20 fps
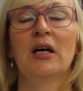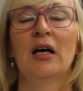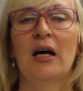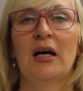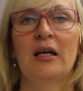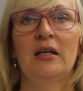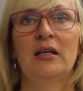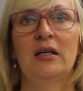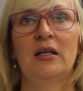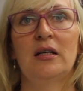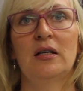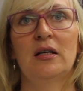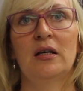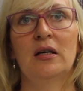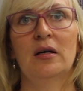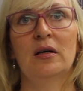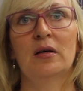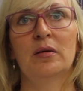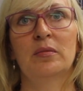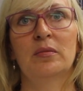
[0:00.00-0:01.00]
And then
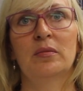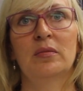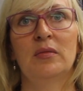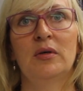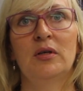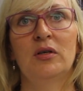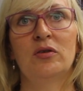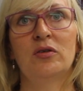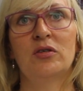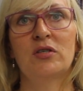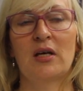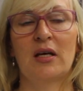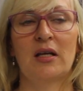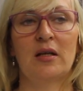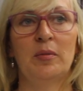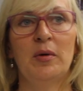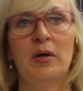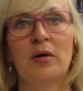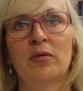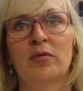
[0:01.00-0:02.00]
you take
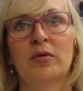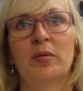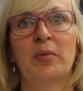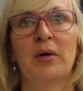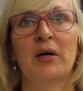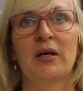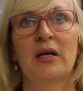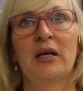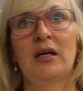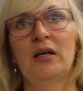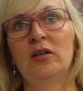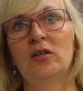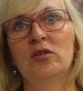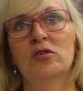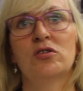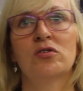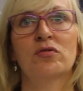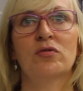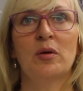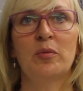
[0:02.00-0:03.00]
them out of the bucket and you
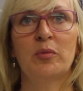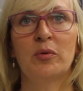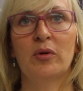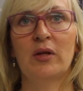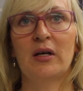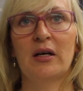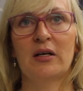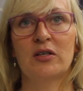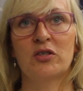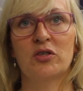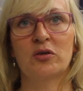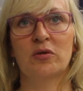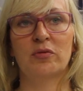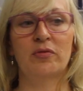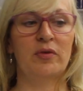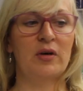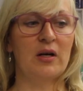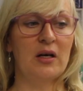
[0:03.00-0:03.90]
scrub all the ash off,